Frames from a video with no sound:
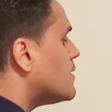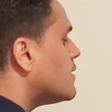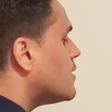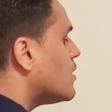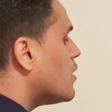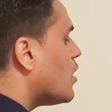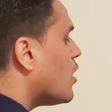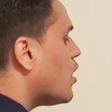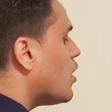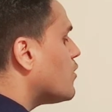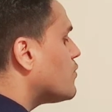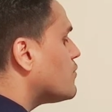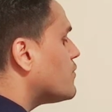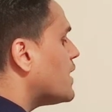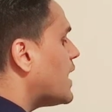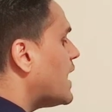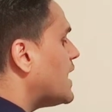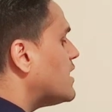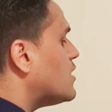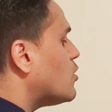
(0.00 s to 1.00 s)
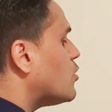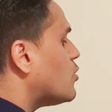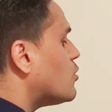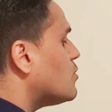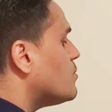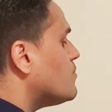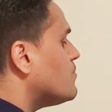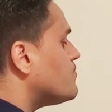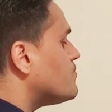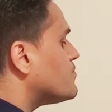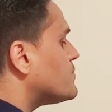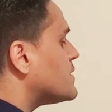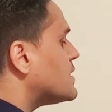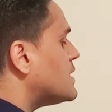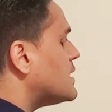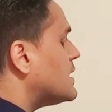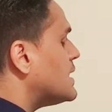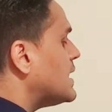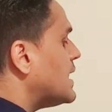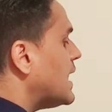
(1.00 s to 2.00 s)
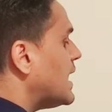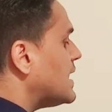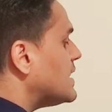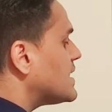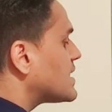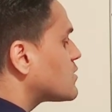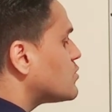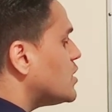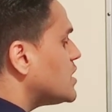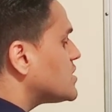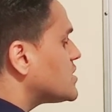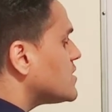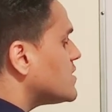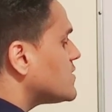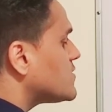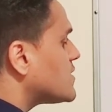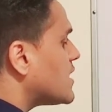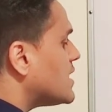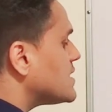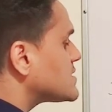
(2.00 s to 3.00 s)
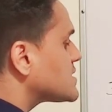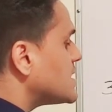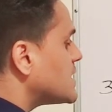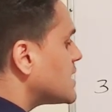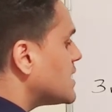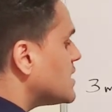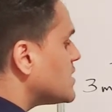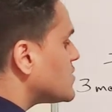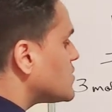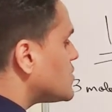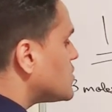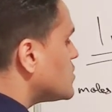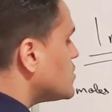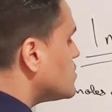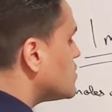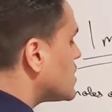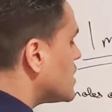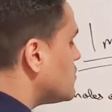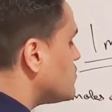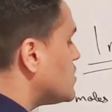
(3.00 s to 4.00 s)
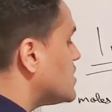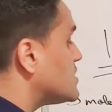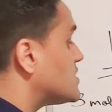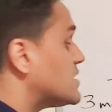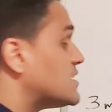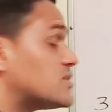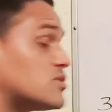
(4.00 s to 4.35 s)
of NO and the question is asking us to convert it to